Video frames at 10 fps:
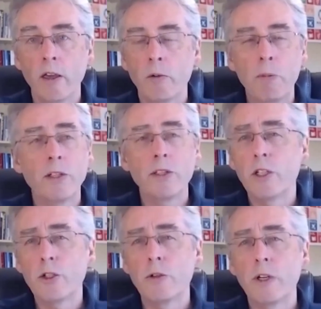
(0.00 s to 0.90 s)
planting
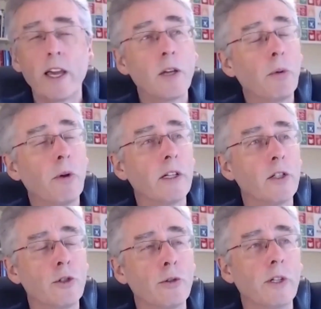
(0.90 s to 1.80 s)
a tree, I can plant a
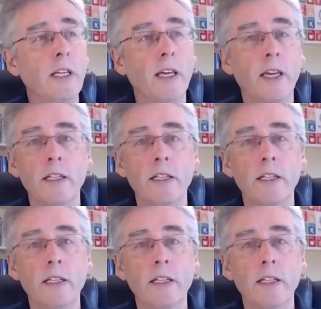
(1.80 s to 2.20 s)
tree